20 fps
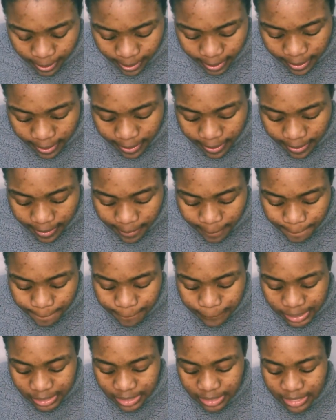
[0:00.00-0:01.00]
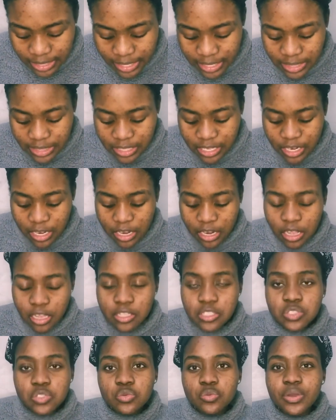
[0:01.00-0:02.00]
And then the
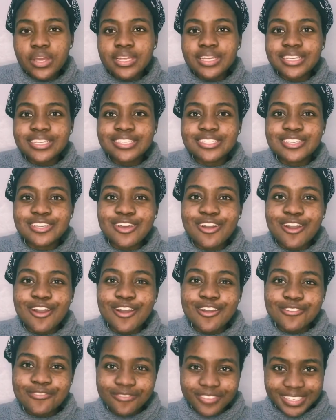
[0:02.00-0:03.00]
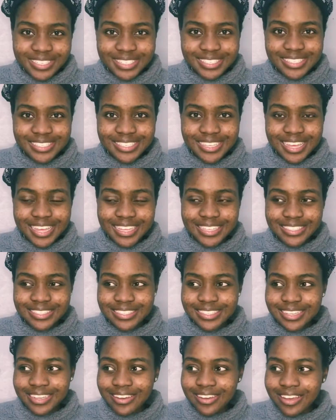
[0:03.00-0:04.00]
last one is confidence, guys.
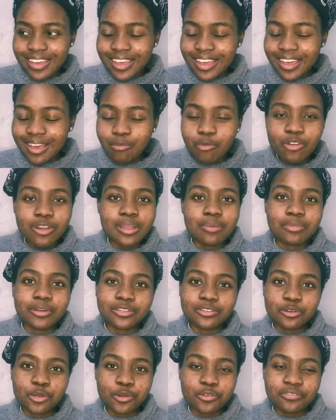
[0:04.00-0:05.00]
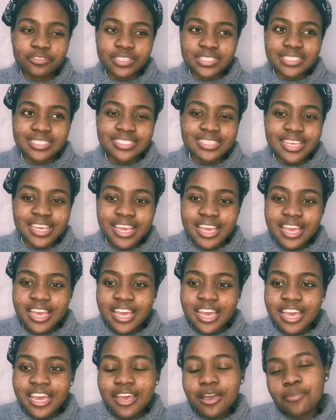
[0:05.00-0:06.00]
I'm all about confidence.
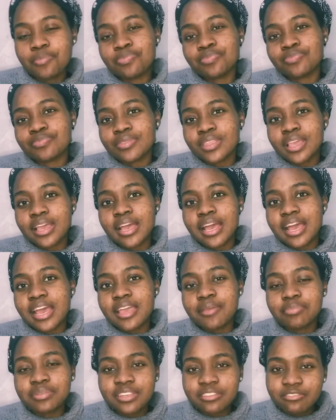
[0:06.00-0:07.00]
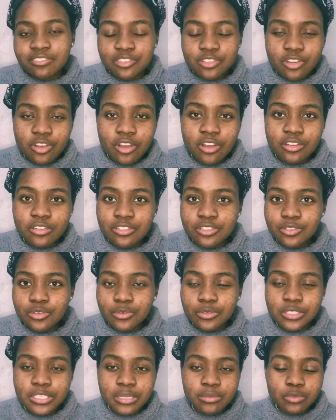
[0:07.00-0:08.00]
I believe in God, so
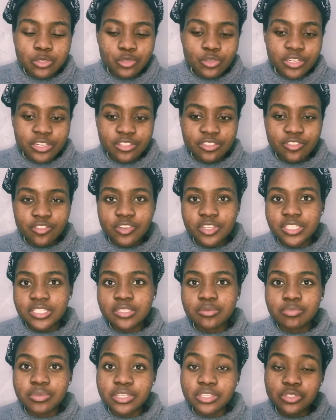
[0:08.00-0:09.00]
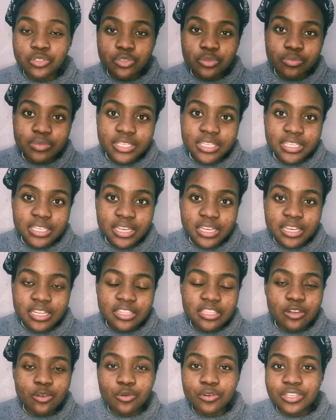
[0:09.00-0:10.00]
Psalms 23 speaks to me. The
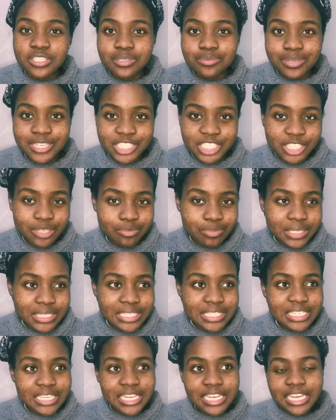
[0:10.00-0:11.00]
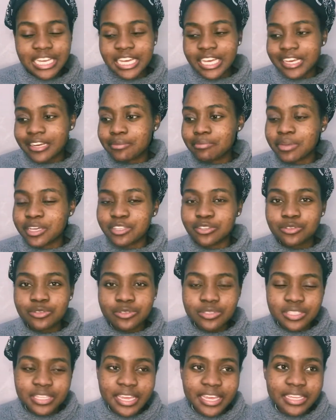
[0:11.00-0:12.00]
Lord is my shepherd. I use
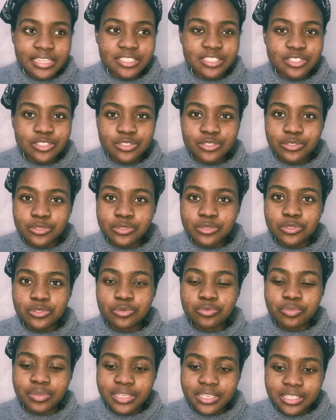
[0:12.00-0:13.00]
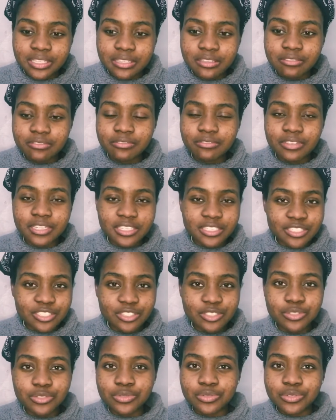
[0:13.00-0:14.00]
that, to believe and
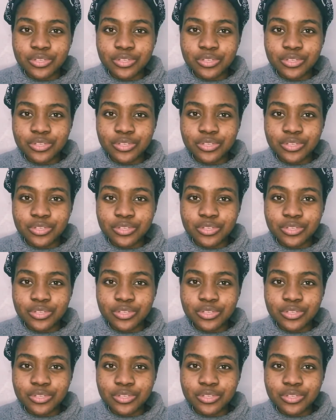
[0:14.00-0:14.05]
to